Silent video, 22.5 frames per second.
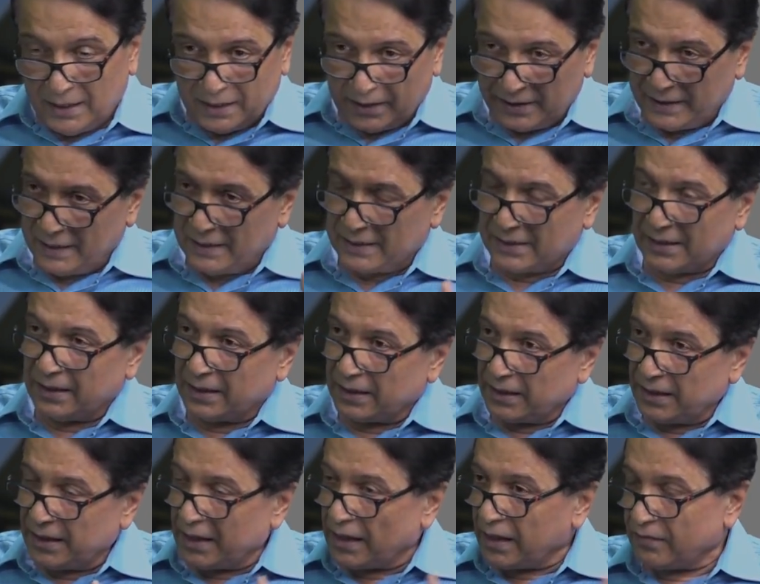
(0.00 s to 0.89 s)

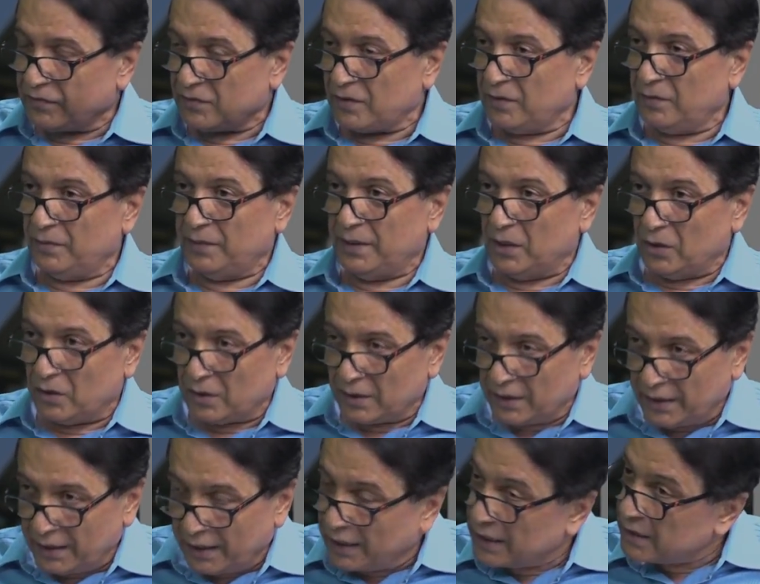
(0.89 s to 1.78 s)
Recently, after we
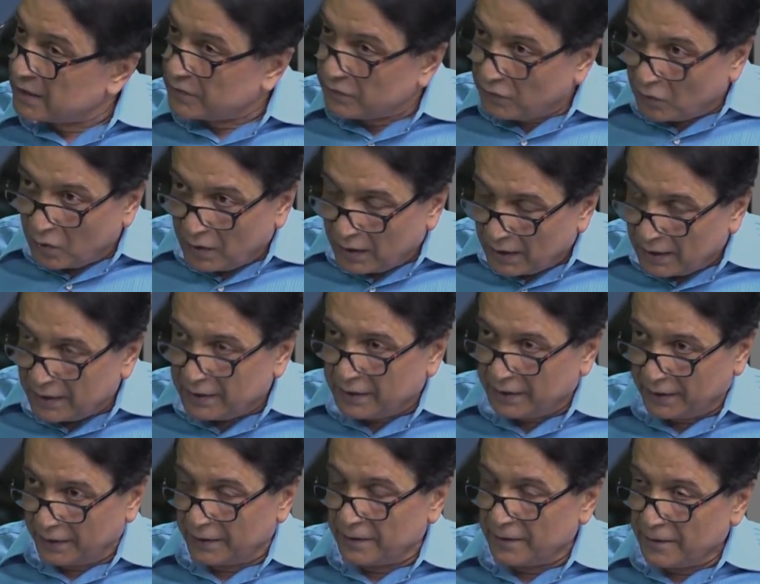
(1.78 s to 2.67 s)
got the
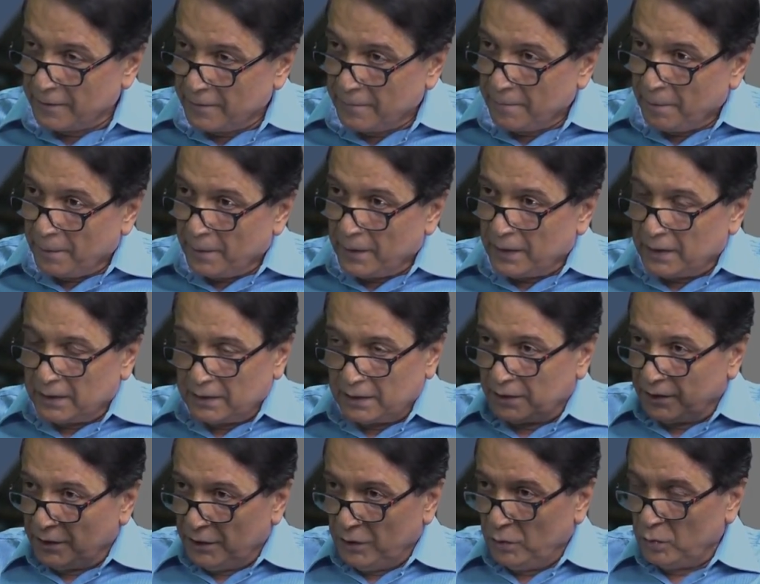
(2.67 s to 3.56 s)
S-400,
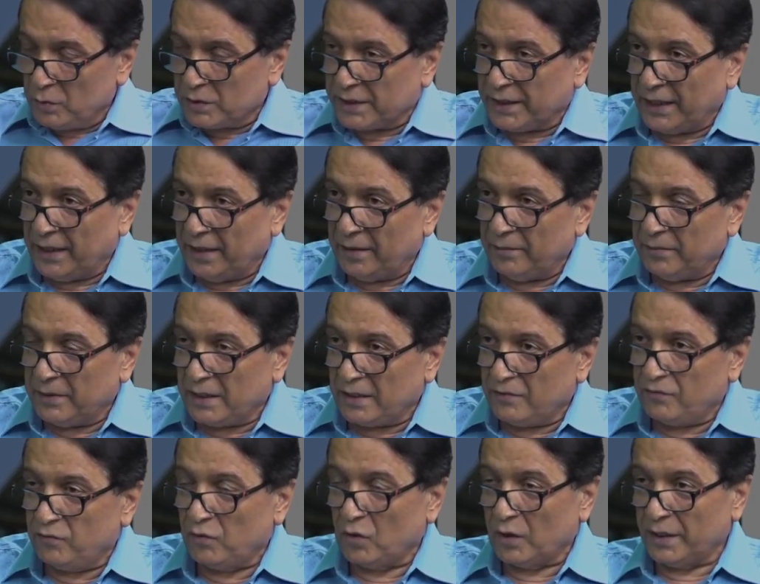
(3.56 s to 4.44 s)
the news came
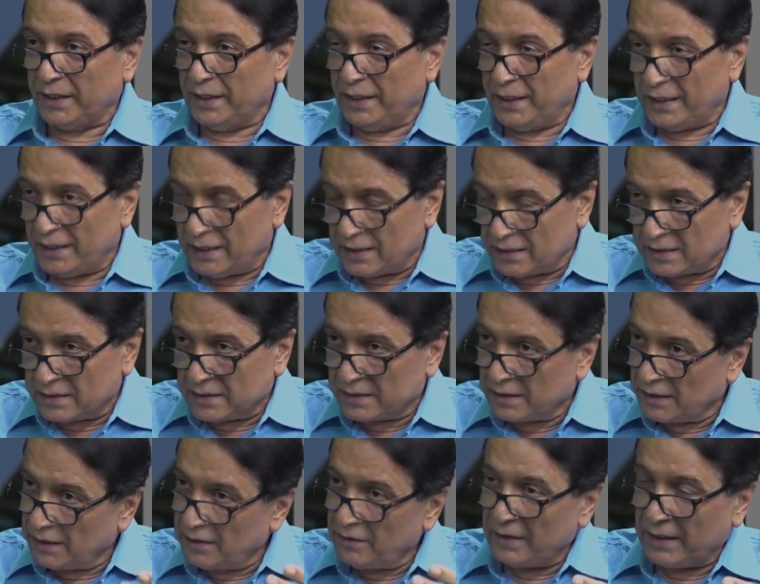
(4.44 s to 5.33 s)
that 48
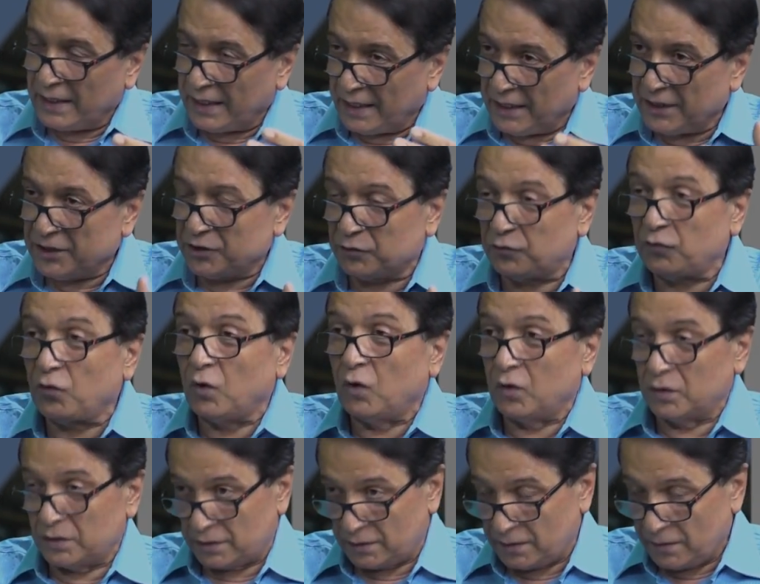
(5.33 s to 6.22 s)

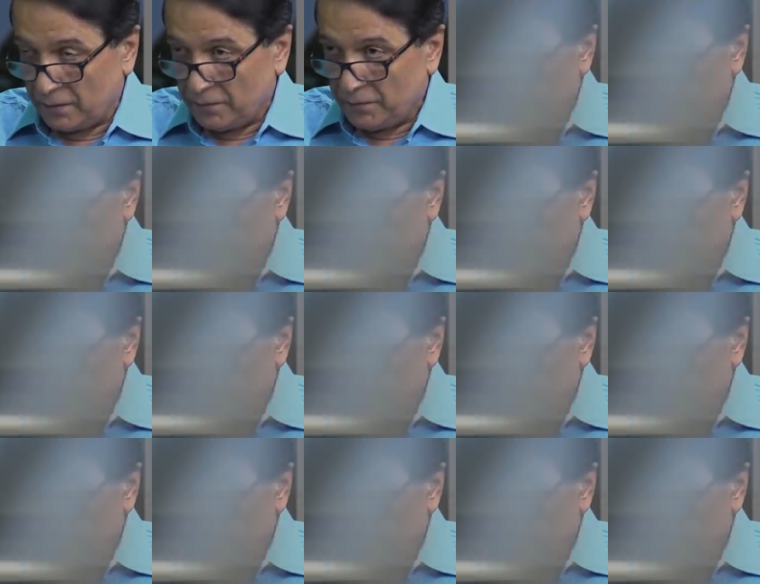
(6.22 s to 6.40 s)
CH-4s,